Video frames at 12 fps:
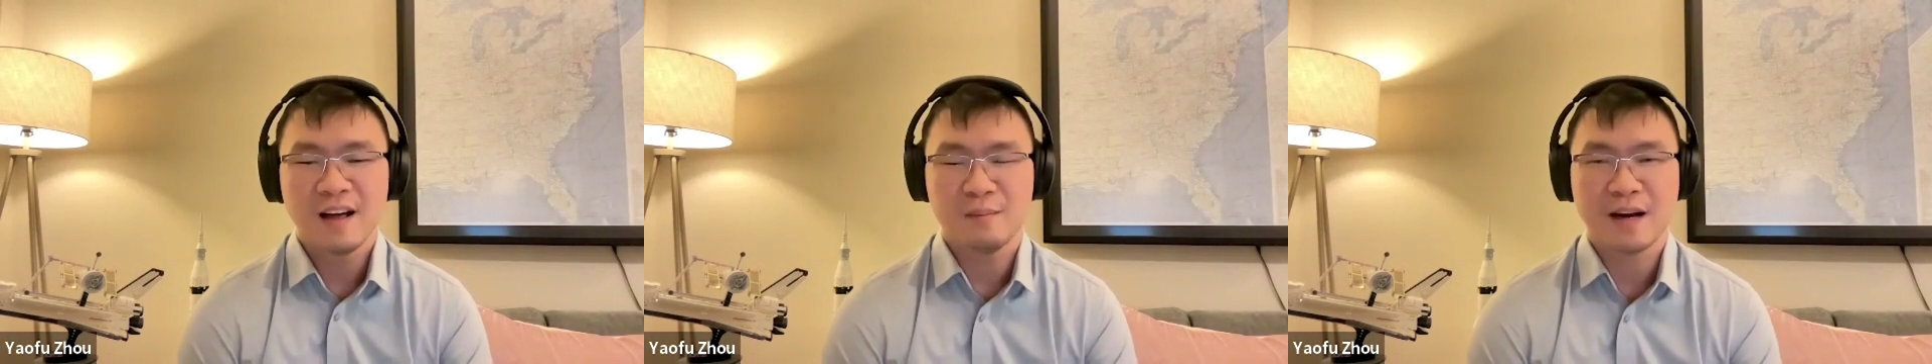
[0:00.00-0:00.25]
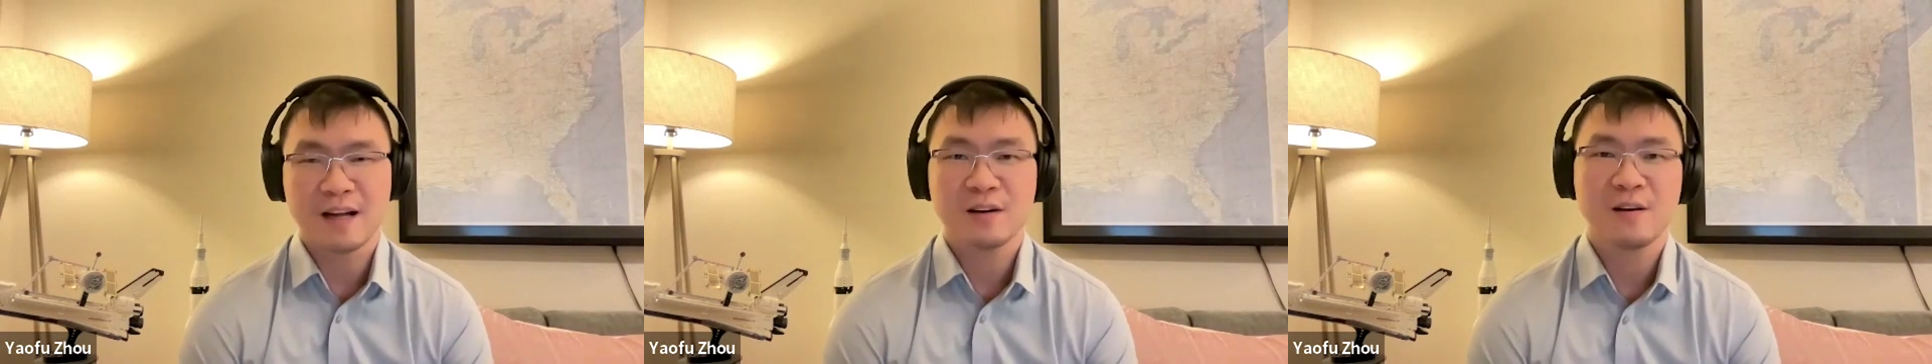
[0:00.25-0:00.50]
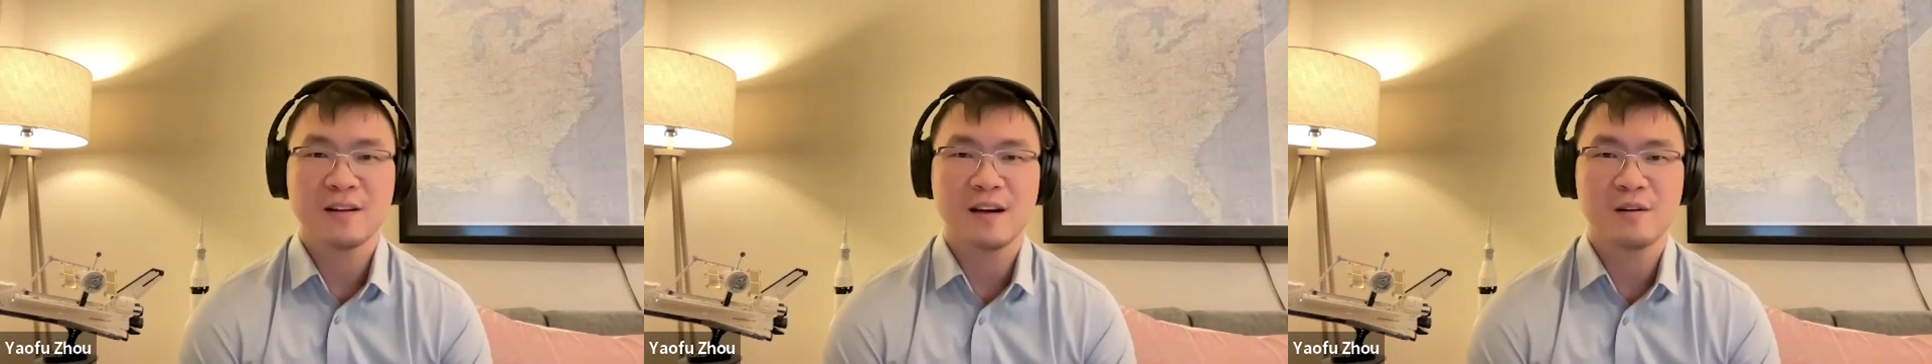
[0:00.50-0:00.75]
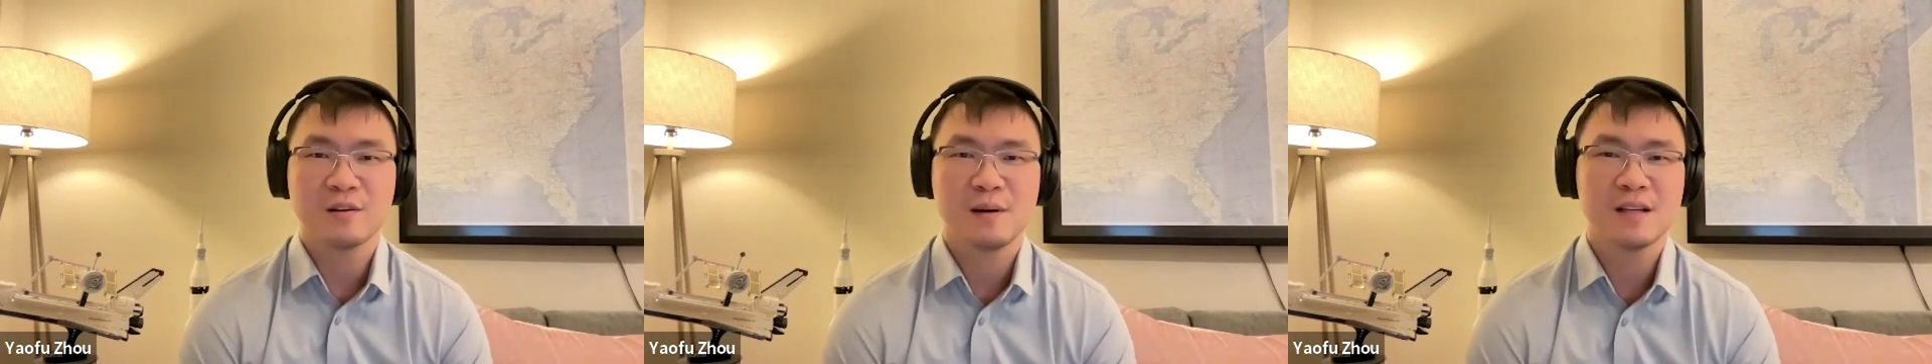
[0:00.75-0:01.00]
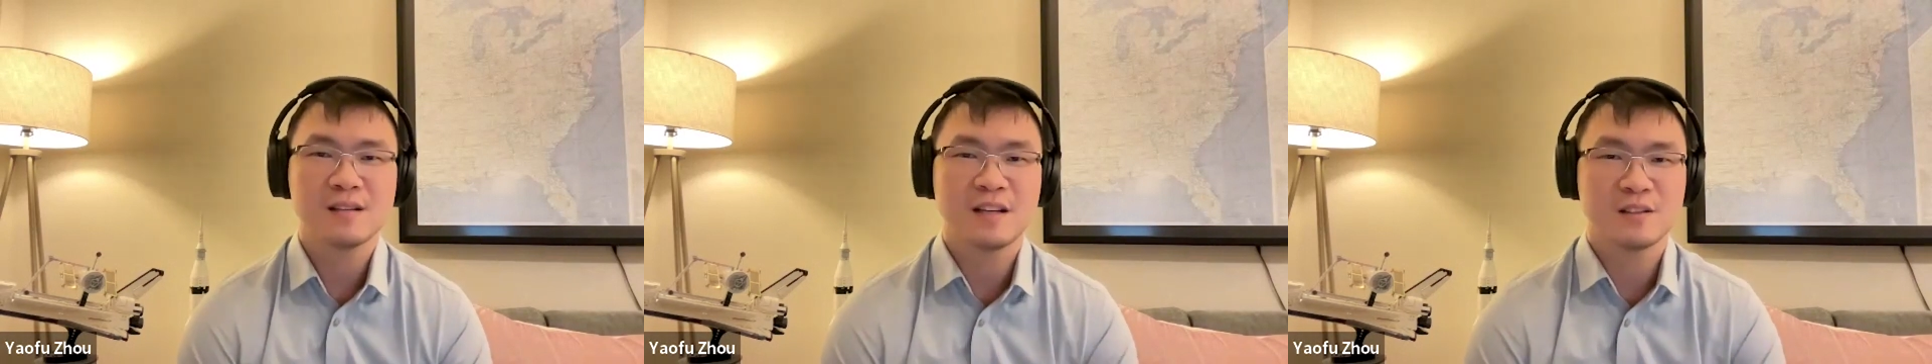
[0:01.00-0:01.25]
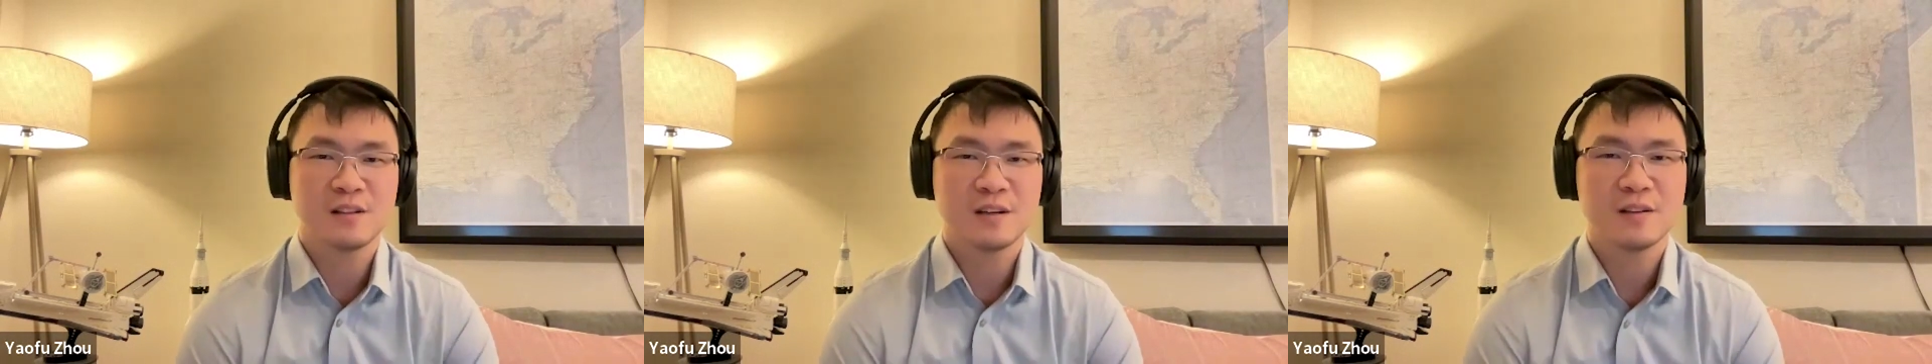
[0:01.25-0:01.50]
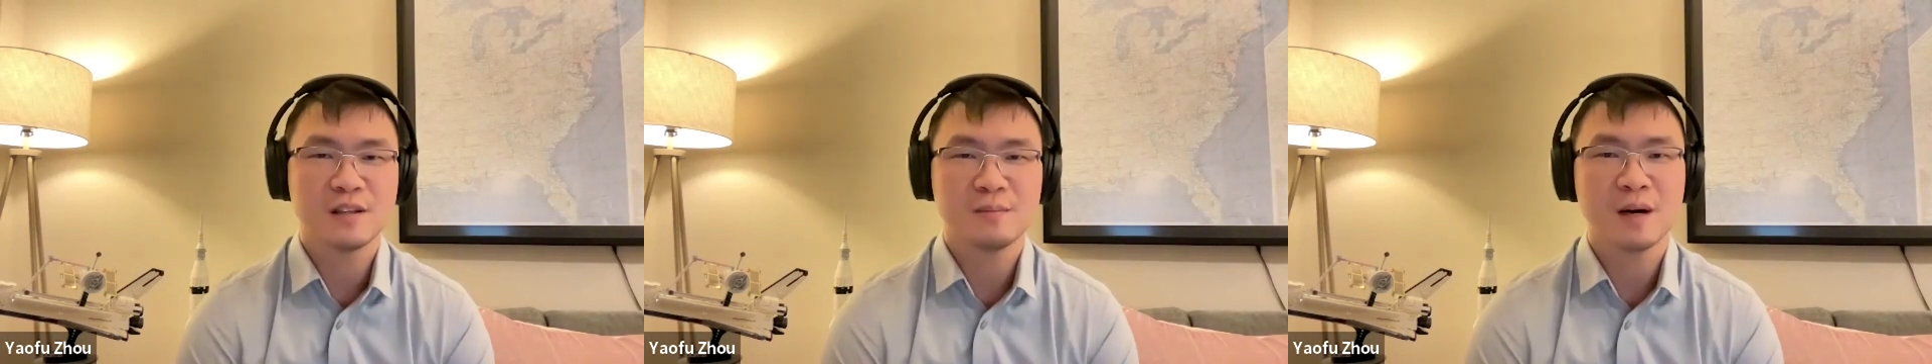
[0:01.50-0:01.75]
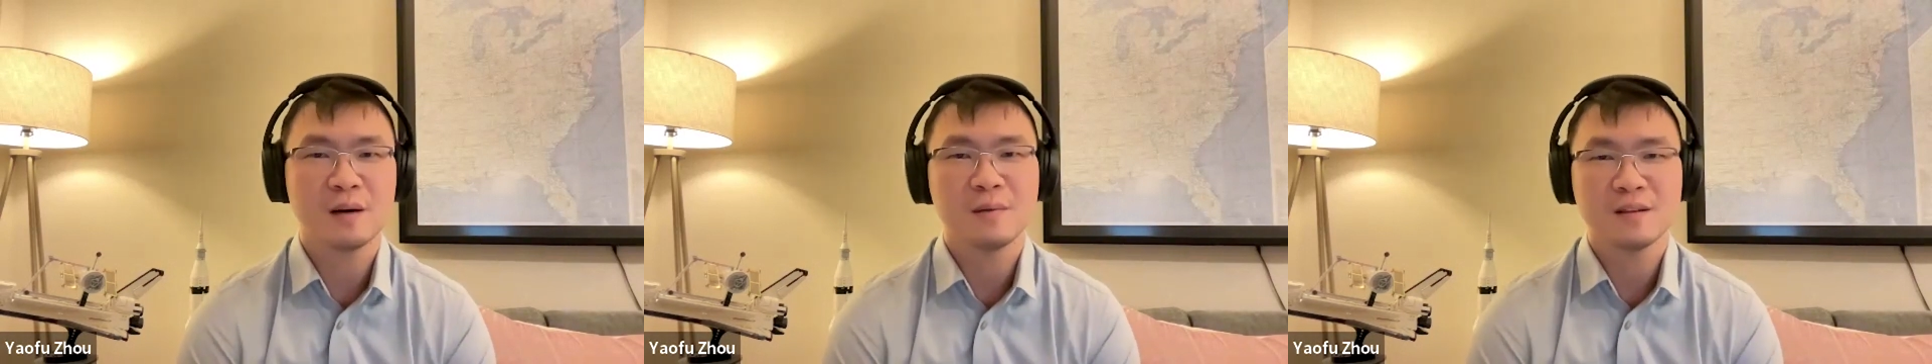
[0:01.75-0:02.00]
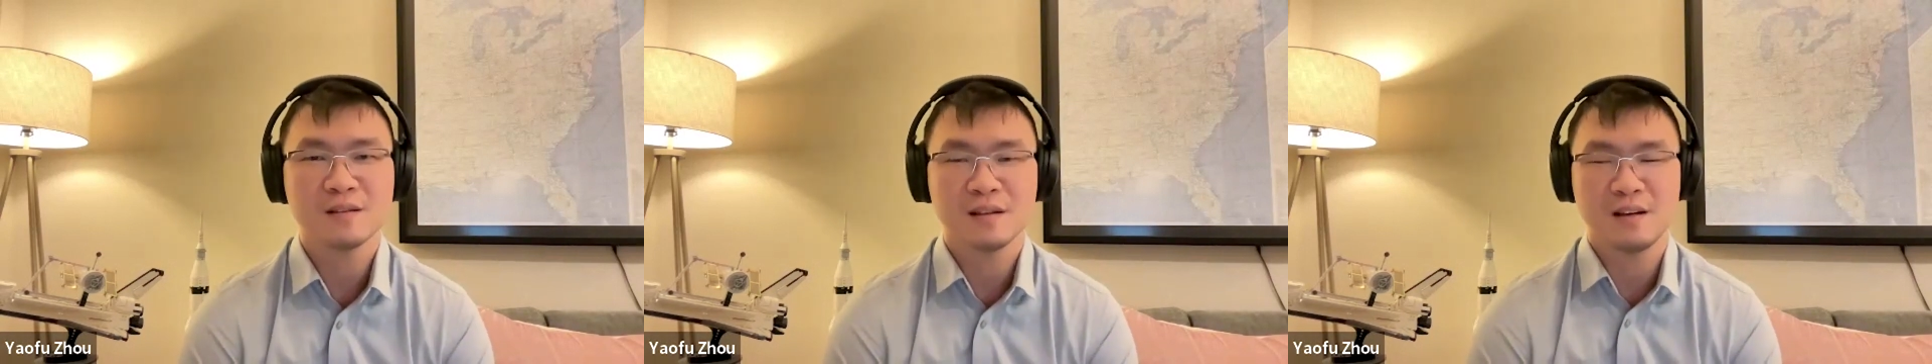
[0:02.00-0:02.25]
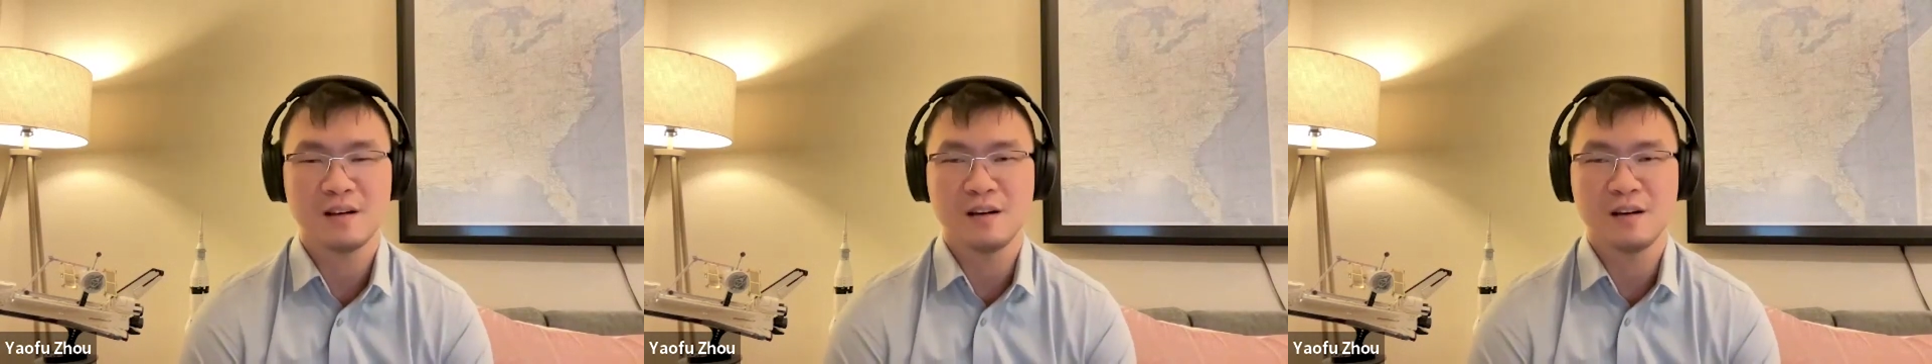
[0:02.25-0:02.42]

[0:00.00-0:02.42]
Mechanical and Aerospace Engineering Department,